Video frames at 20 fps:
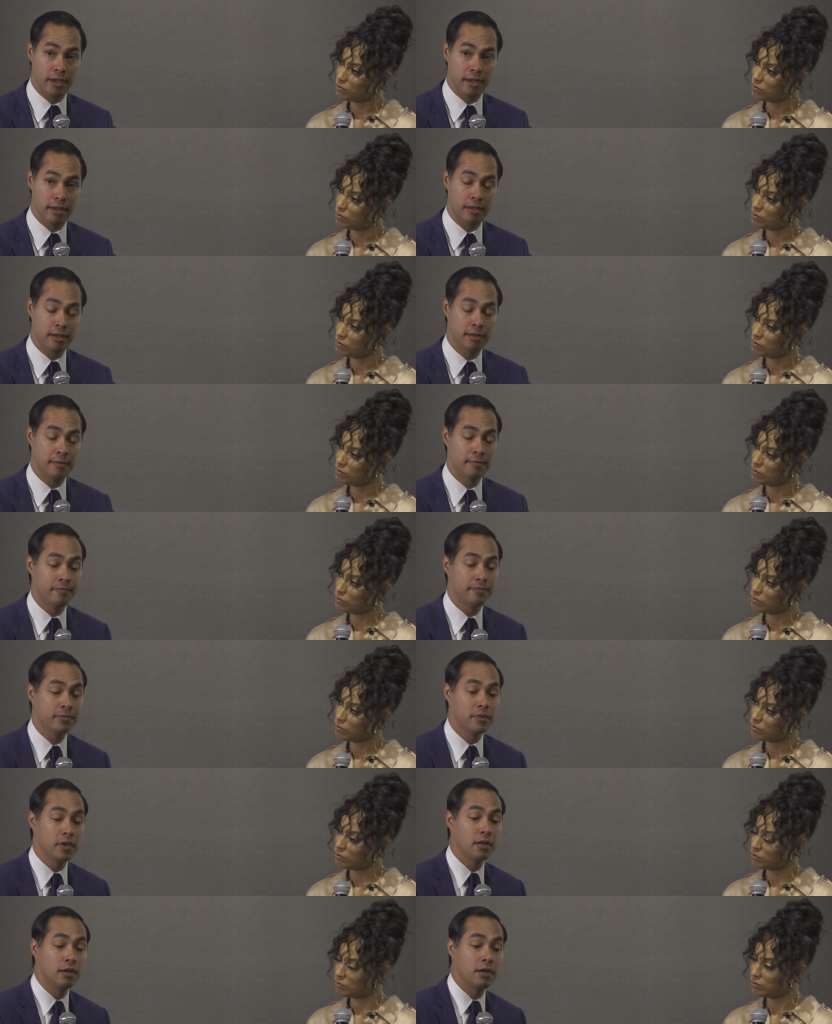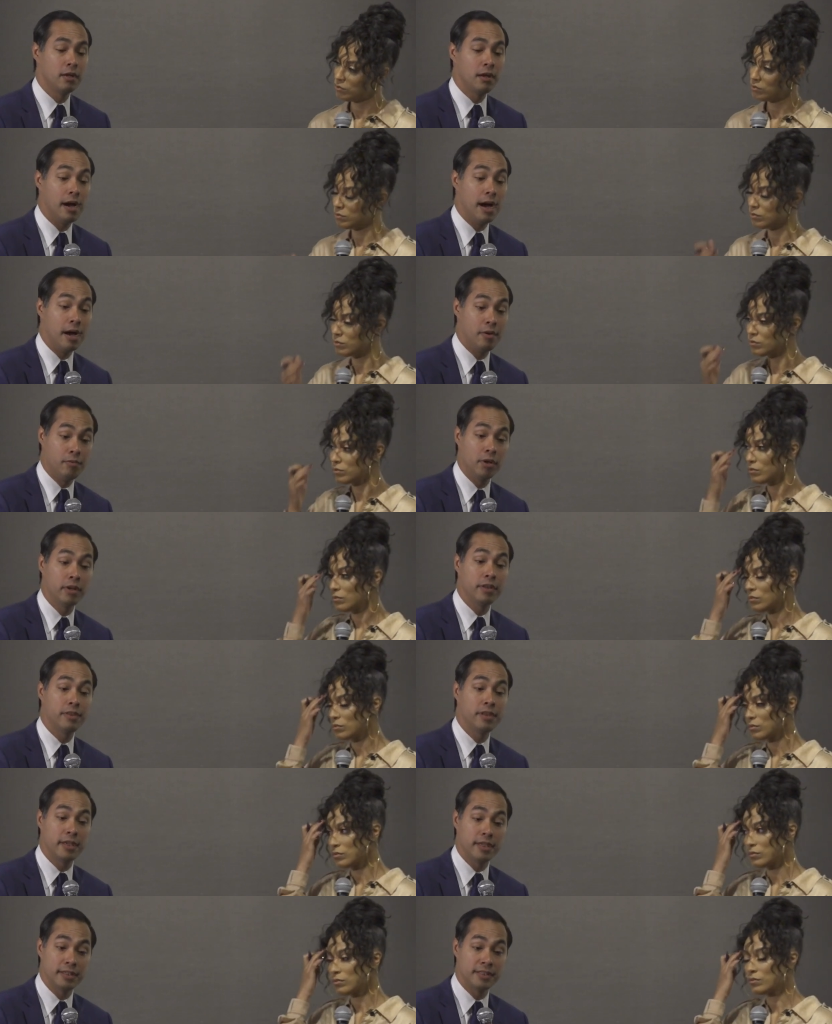Speaker 1: thing. I
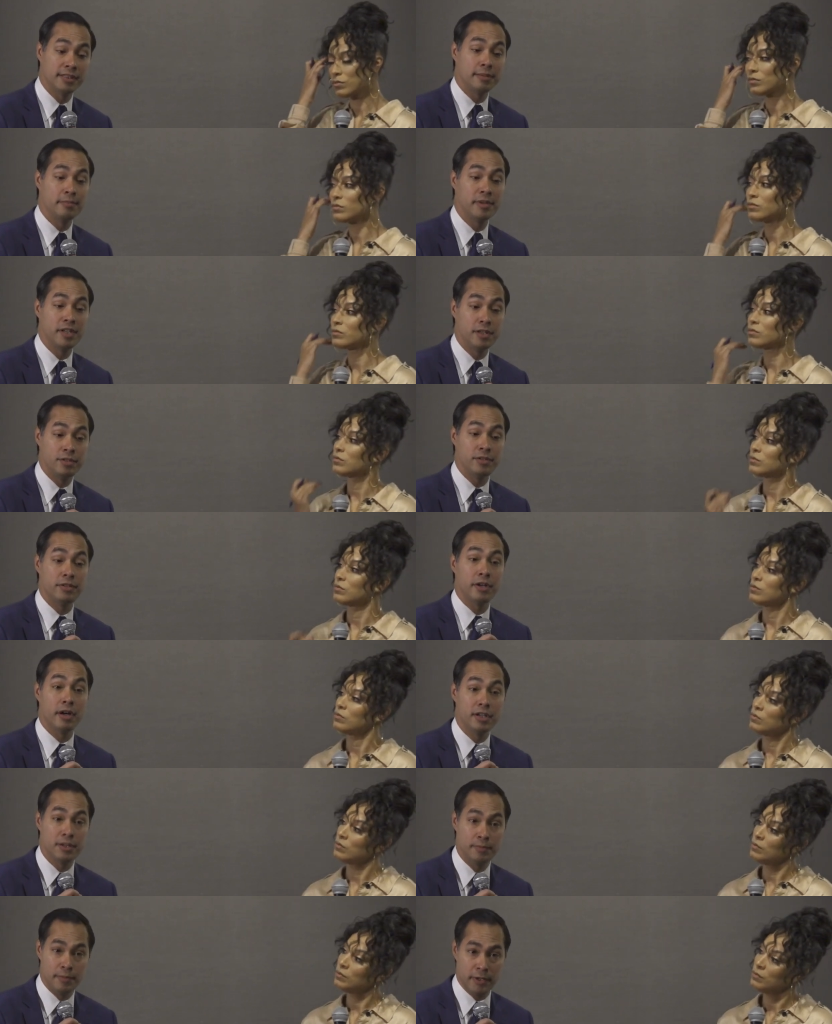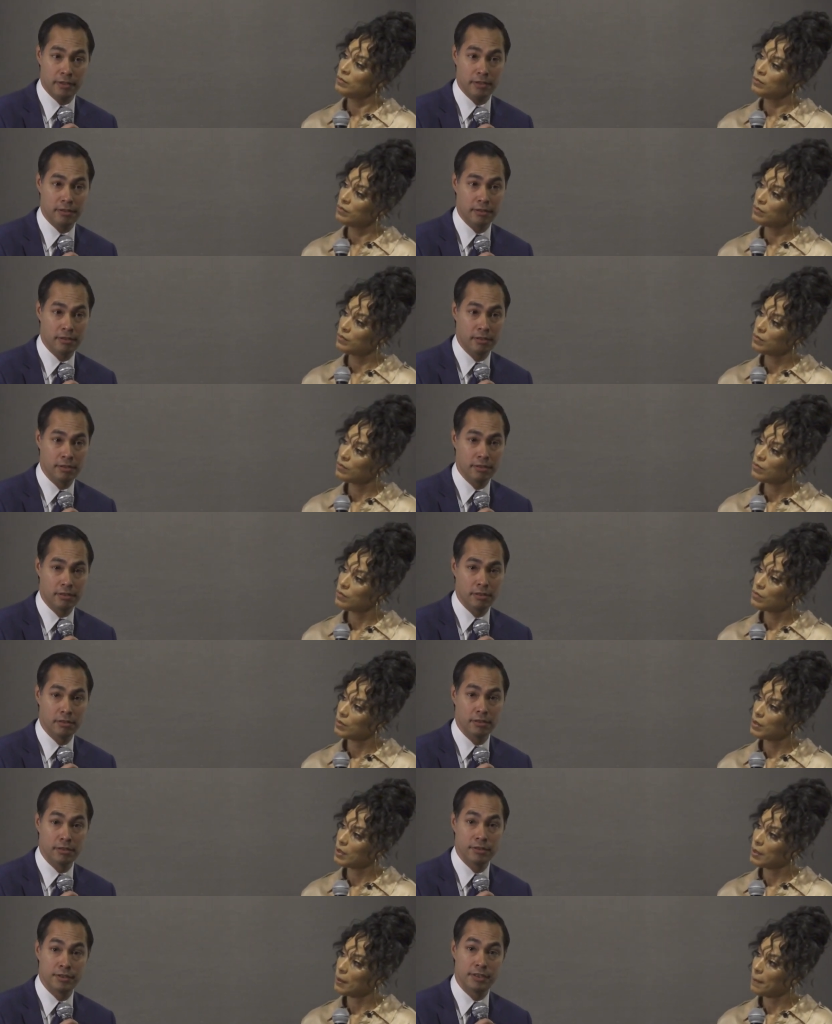really think it's somebody's judgment.
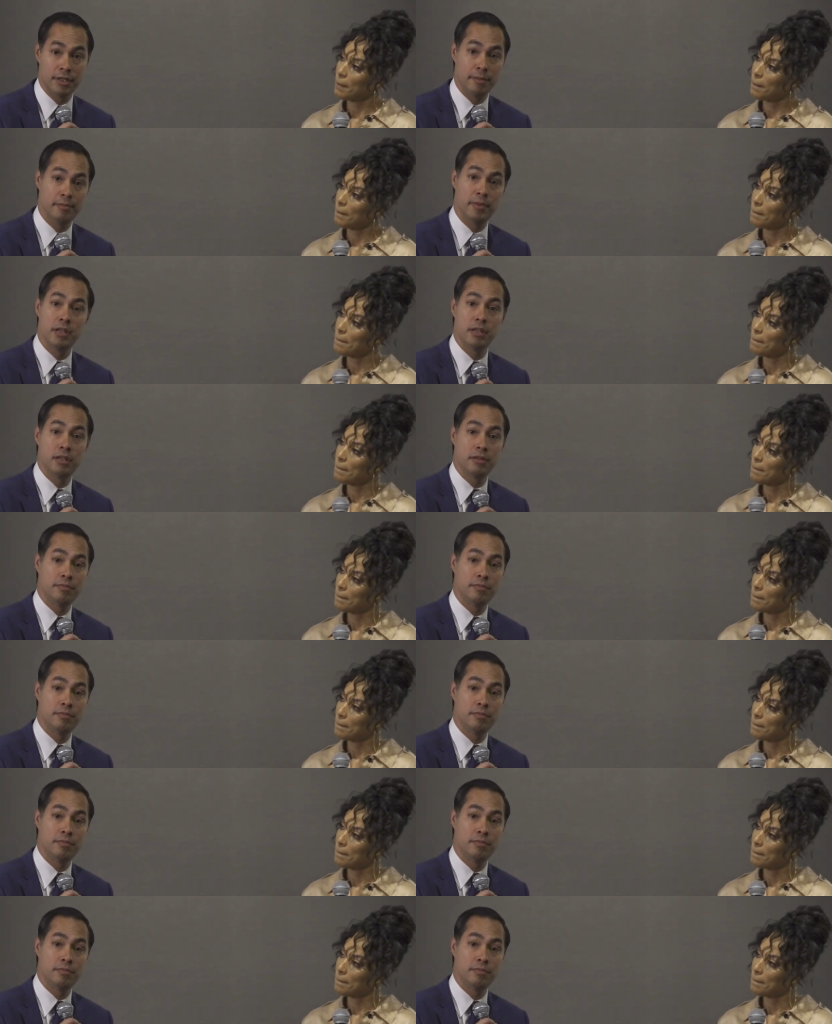Somebody